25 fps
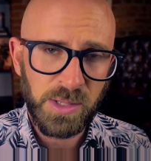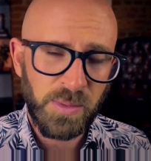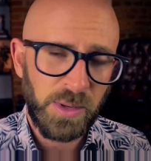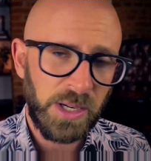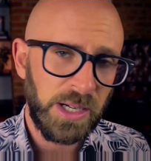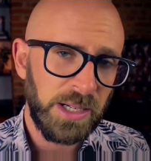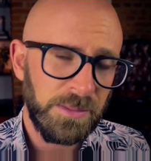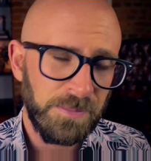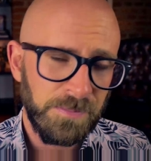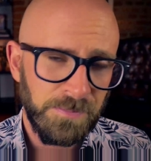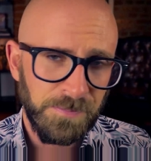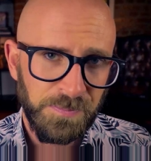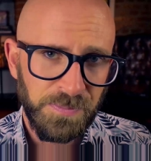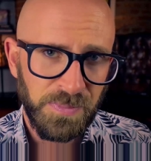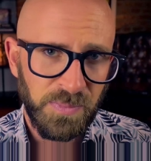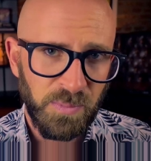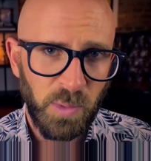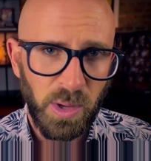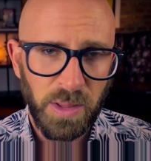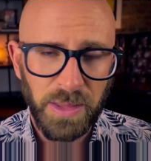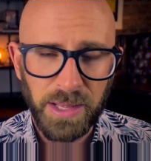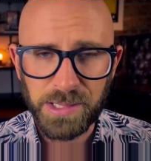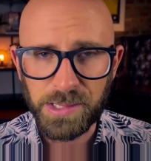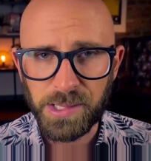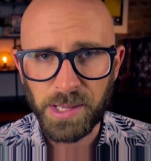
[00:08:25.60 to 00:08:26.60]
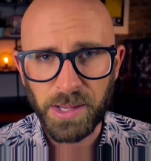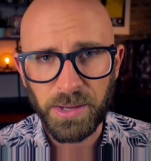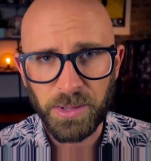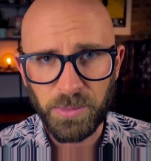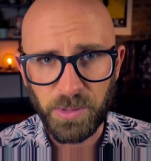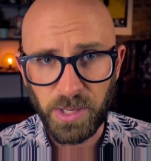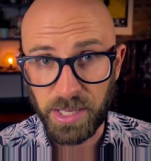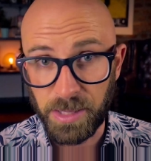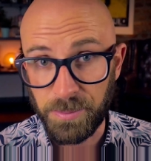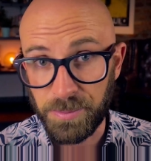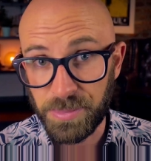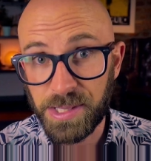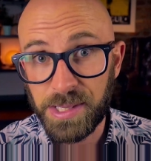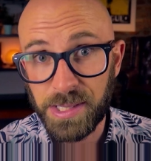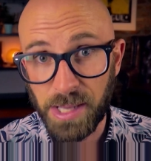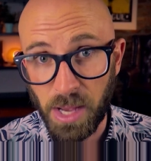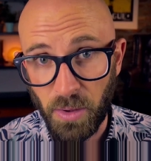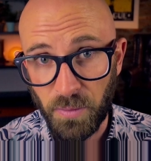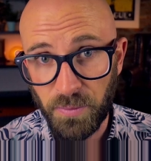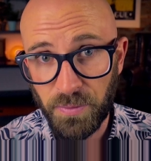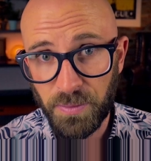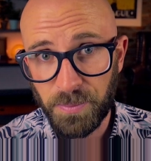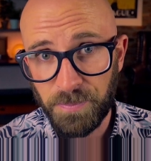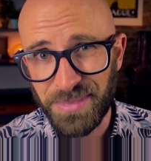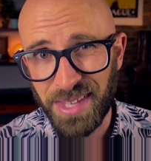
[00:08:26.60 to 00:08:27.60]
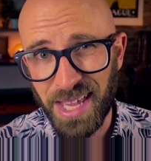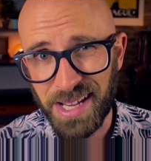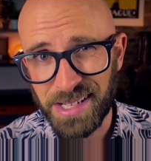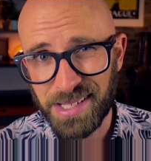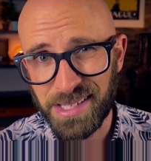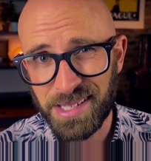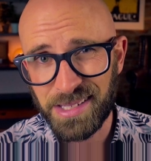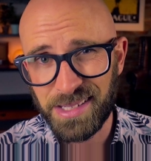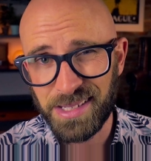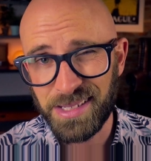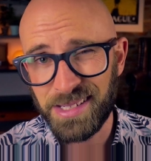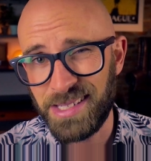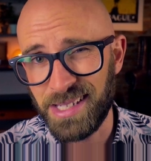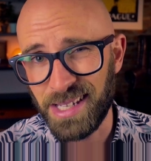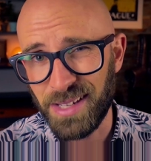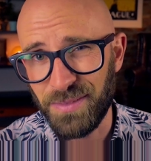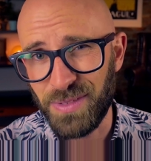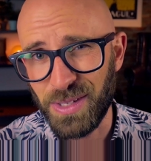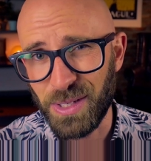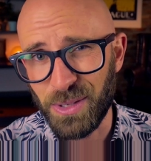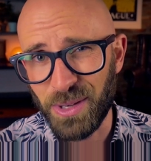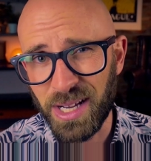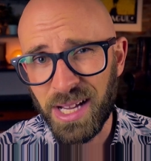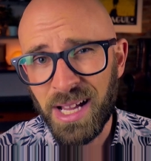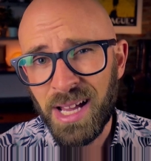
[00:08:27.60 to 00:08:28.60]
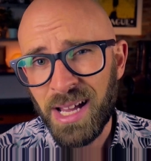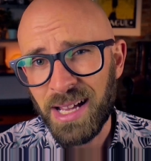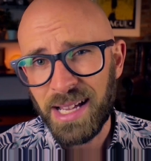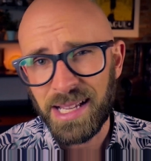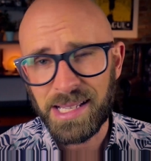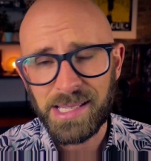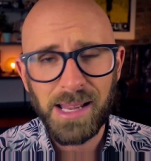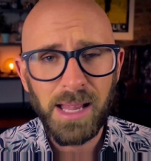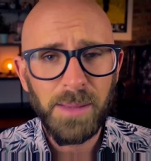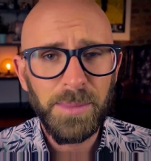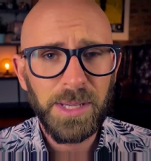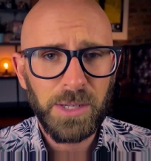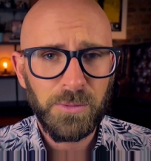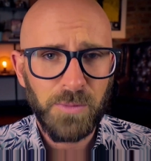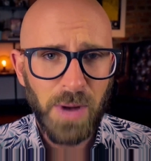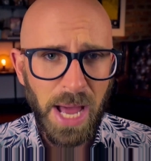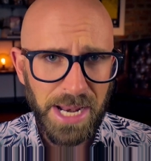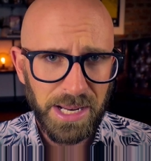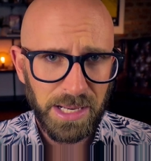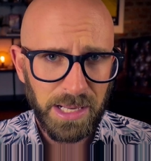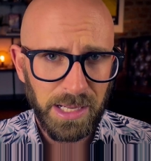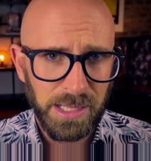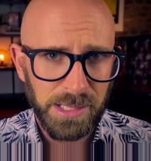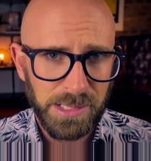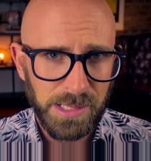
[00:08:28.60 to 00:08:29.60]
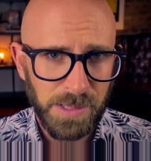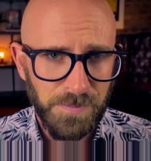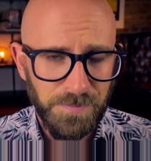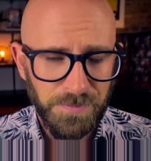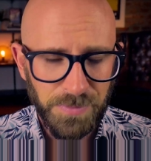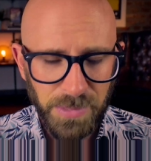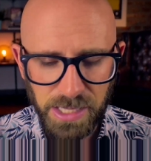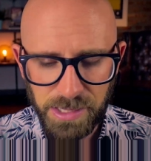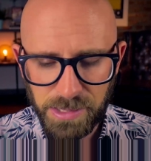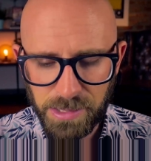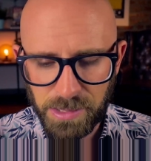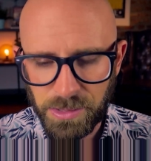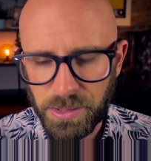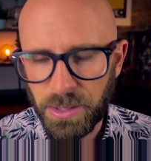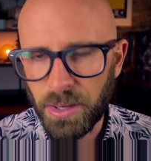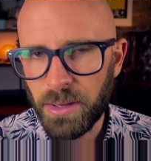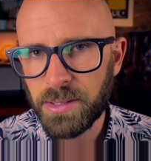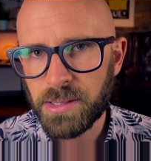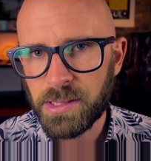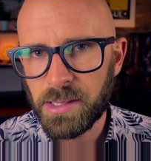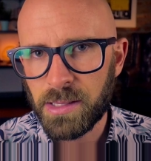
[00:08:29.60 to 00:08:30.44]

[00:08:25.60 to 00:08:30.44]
one, well, that's Erdogan himself. Yes, dear viewer, Islamic radicalism is not